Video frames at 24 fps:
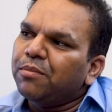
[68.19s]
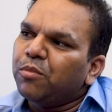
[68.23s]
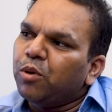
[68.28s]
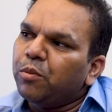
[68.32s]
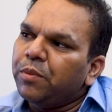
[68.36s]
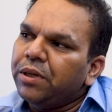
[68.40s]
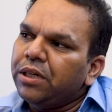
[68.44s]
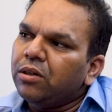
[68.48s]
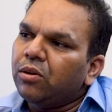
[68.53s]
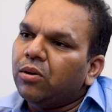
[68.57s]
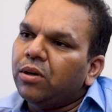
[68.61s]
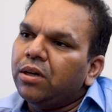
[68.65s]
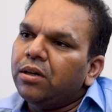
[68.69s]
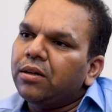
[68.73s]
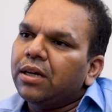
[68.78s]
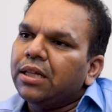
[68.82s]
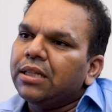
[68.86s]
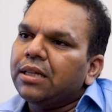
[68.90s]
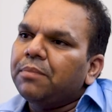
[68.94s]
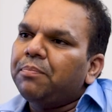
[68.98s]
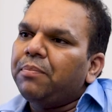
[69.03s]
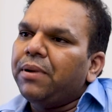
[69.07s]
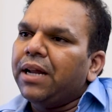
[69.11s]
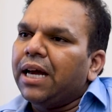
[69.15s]
the moment you go into
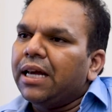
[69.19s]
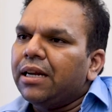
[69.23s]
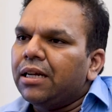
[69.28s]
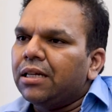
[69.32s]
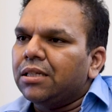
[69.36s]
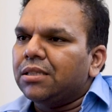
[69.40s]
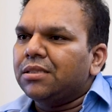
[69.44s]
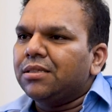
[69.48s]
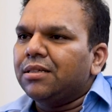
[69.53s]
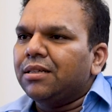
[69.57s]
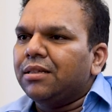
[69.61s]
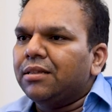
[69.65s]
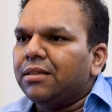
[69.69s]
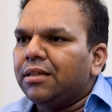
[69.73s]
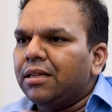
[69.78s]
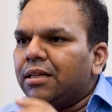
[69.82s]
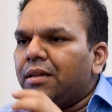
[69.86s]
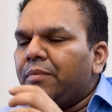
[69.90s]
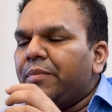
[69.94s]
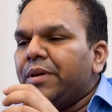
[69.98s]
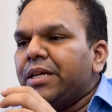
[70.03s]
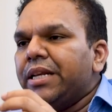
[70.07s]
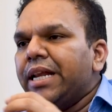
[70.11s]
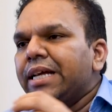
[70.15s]
other planets, there
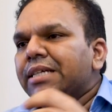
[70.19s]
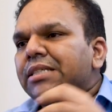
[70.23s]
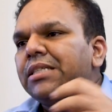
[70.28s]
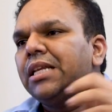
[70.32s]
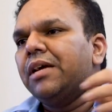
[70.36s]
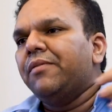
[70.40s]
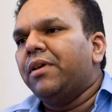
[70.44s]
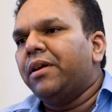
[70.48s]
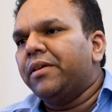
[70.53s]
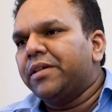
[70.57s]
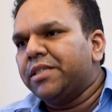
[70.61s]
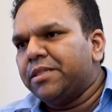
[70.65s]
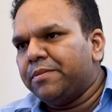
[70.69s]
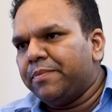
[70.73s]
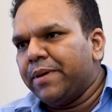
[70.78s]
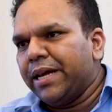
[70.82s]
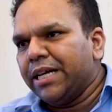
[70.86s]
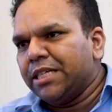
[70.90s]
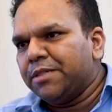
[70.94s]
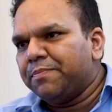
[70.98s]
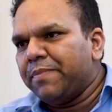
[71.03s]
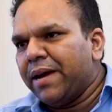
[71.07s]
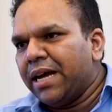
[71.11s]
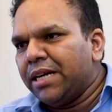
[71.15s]
will be a next level
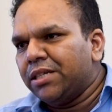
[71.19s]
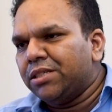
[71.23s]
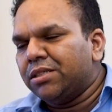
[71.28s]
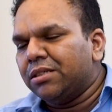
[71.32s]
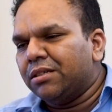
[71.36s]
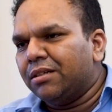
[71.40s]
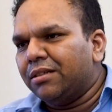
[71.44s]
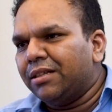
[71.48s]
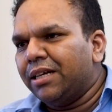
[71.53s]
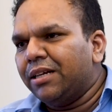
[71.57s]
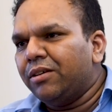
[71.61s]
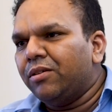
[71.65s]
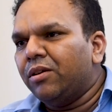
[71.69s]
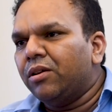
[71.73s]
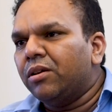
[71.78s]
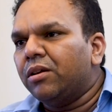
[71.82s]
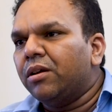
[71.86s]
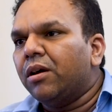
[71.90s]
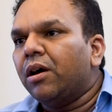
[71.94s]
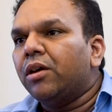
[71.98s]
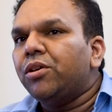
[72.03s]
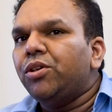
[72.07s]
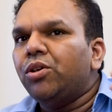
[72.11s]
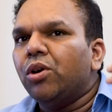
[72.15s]
expansion. Then
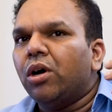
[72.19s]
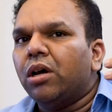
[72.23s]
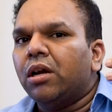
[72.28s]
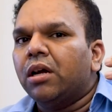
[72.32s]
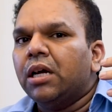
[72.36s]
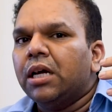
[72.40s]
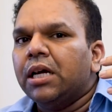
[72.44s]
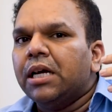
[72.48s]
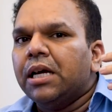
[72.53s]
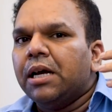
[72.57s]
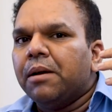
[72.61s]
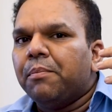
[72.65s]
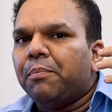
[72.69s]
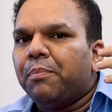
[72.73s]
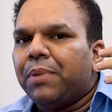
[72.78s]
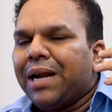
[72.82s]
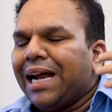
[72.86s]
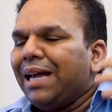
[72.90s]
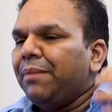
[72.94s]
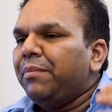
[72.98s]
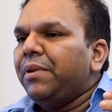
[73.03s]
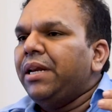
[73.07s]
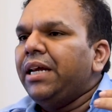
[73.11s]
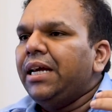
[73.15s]
your
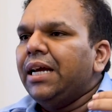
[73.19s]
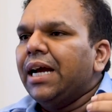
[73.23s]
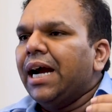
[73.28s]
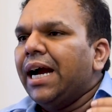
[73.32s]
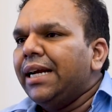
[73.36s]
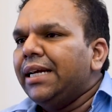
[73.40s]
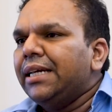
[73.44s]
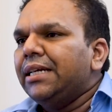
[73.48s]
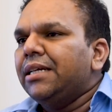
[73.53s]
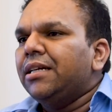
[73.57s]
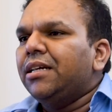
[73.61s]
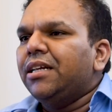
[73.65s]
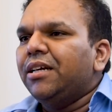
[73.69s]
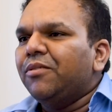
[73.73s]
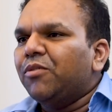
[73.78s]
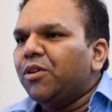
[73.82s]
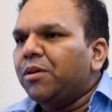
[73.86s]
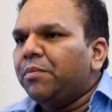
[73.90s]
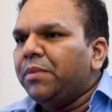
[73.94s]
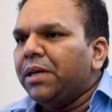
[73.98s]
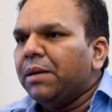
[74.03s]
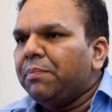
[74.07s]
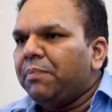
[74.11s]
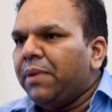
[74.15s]
primary identity
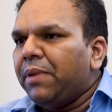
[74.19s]
would be a